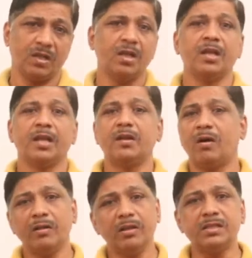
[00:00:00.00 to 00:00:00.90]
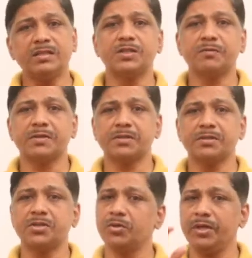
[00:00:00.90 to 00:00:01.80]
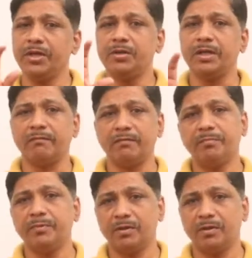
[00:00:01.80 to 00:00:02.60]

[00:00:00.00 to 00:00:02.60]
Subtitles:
In all these situations, you need to develop